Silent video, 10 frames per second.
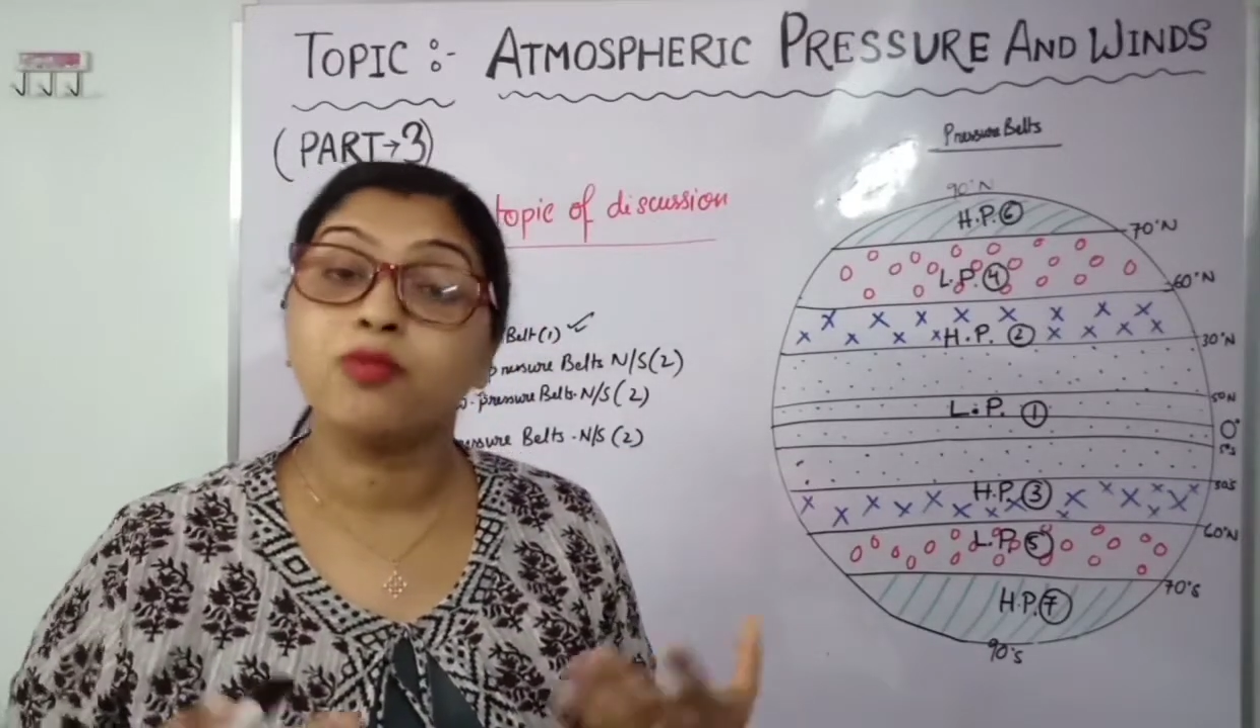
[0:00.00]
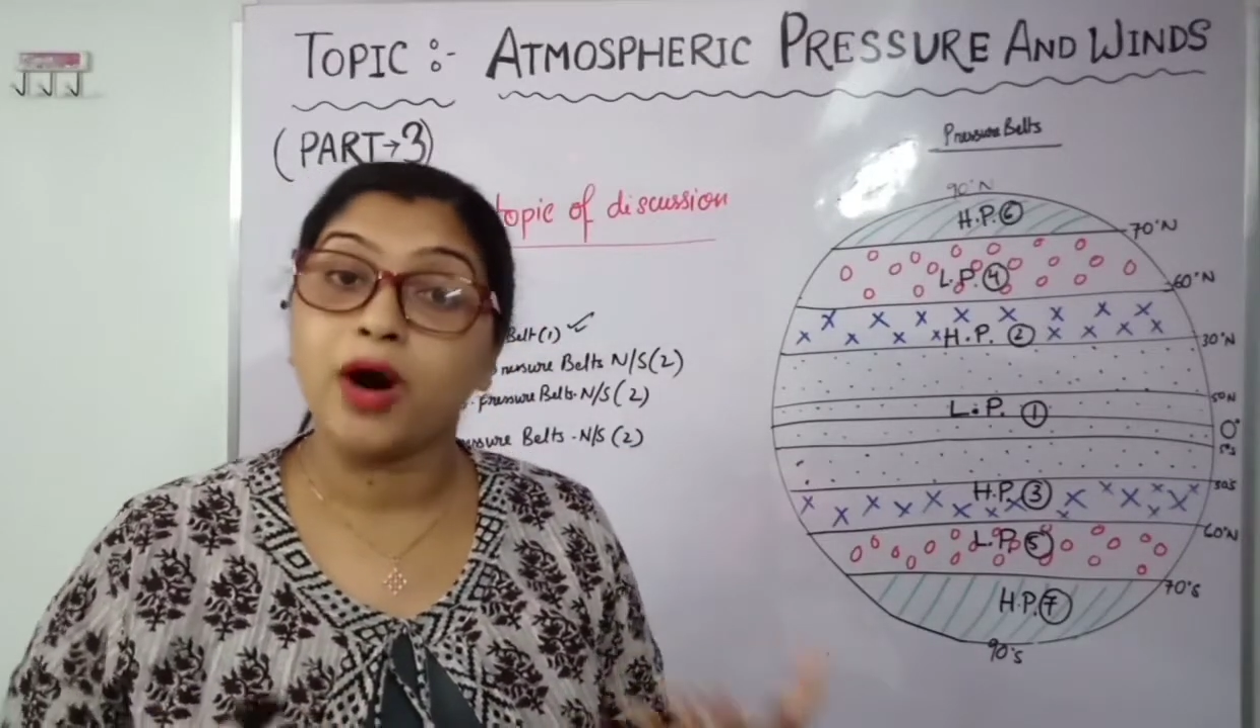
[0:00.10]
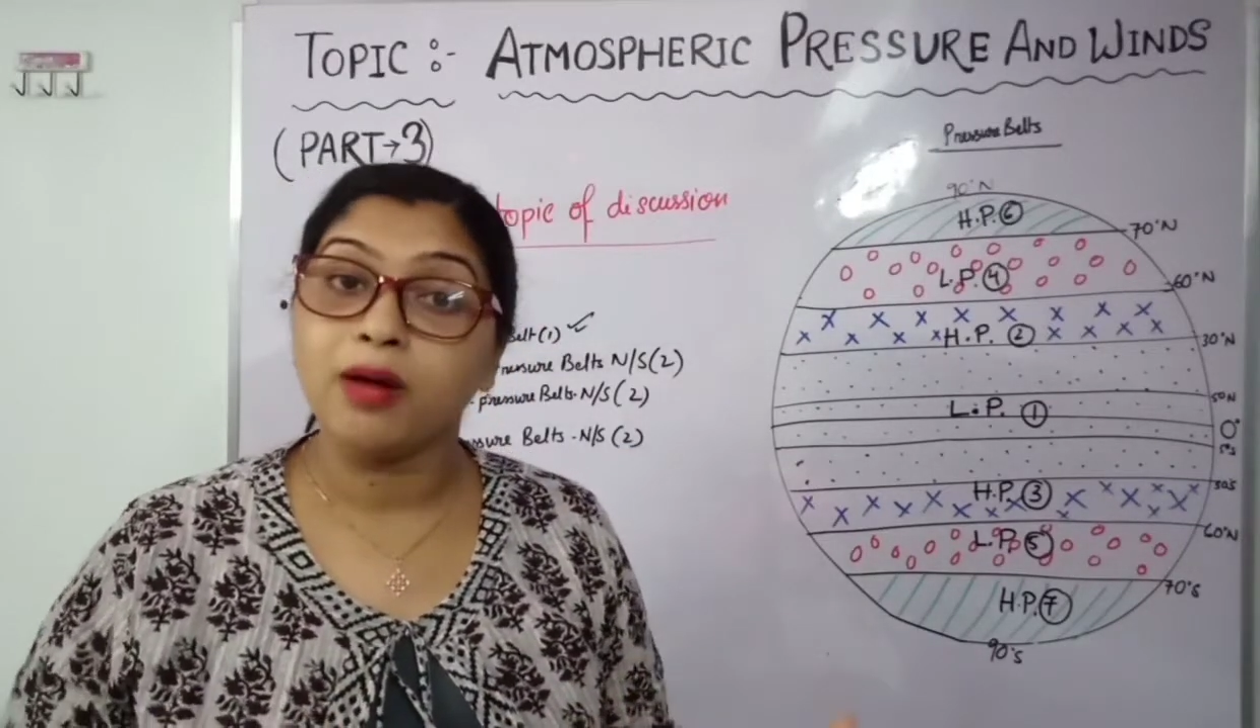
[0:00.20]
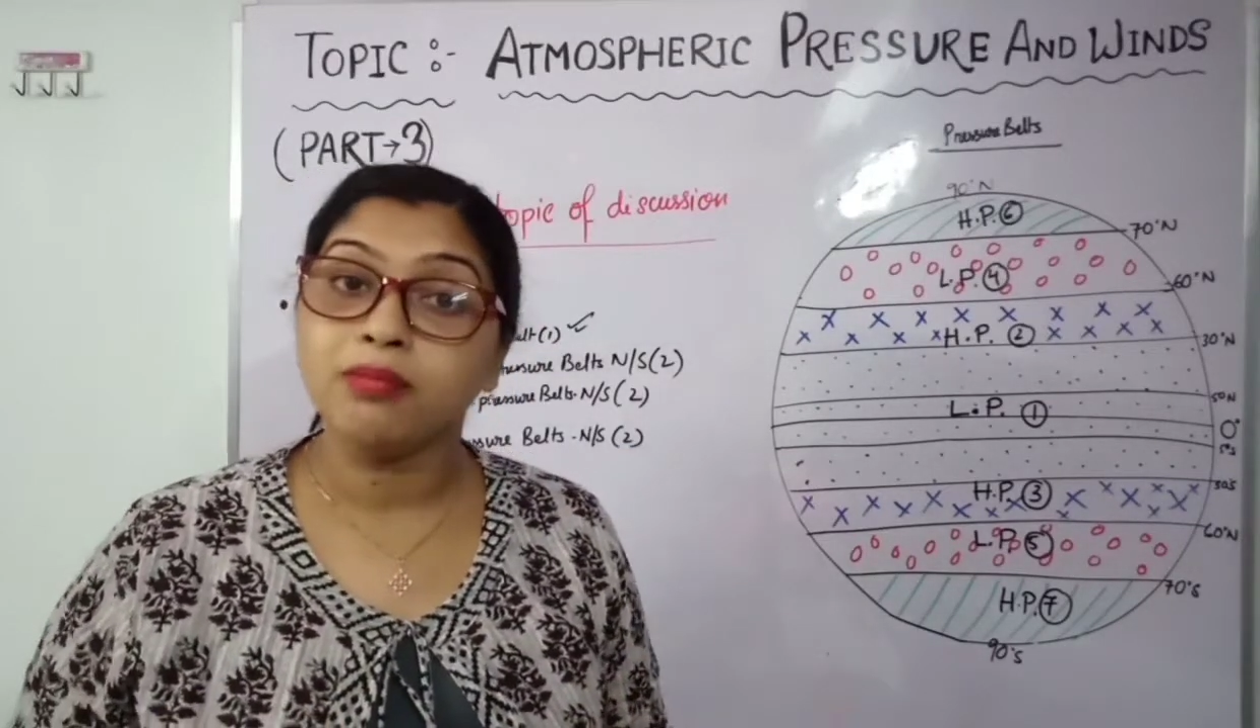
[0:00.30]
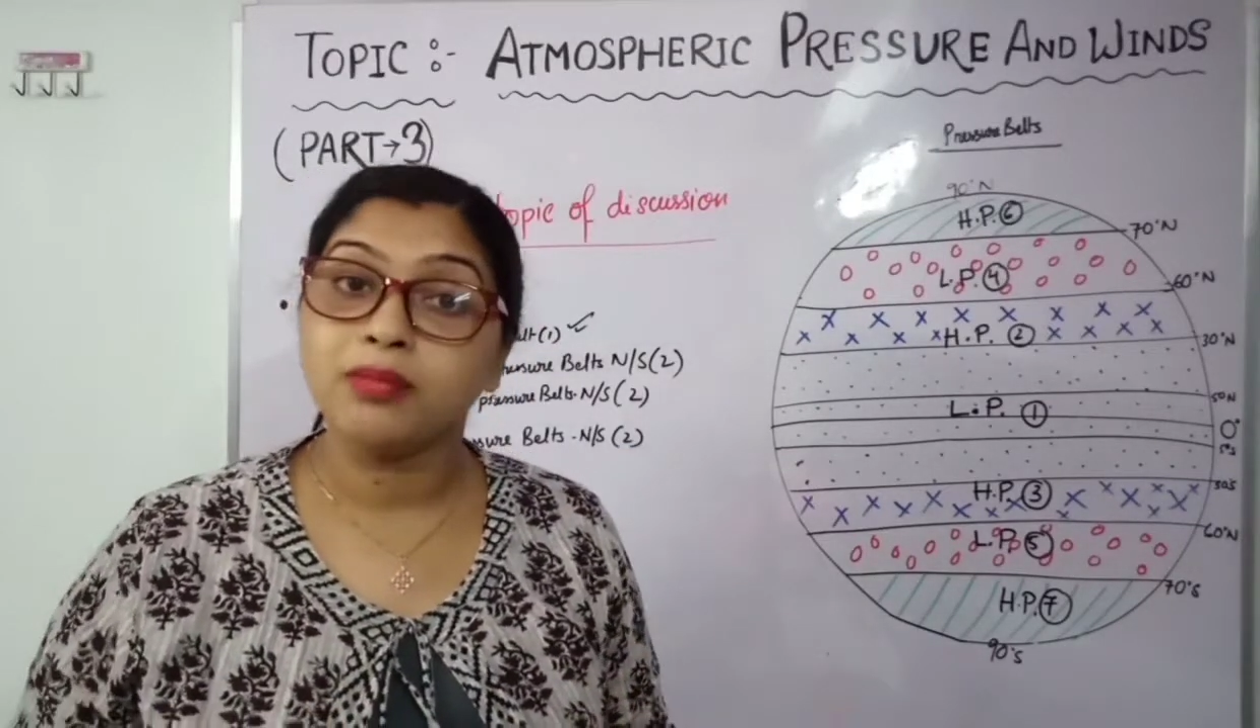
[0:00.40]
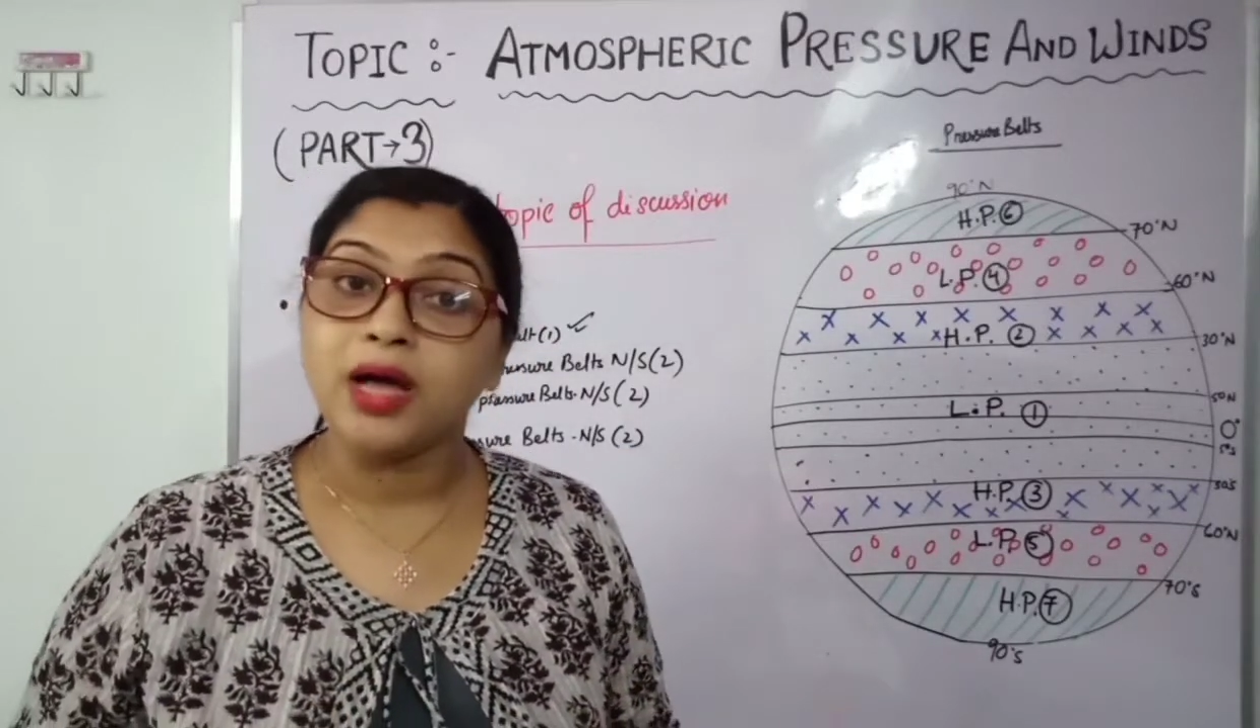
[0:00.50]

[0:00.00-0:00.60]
warm